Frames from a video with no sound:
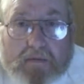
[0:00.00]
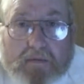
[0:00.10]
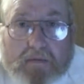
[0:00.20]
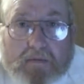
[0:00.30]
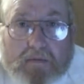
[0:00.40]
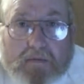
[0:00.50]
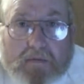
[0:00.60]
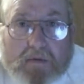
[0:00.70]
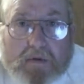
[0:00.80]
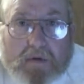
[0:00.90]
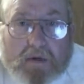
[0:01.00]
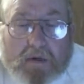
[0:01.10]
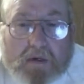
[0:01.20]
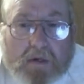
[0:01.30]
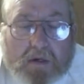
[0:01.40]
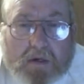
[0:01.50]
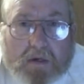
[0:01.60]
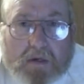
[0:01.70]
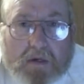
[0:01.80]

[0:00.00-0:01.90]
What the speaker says: Nothing is said.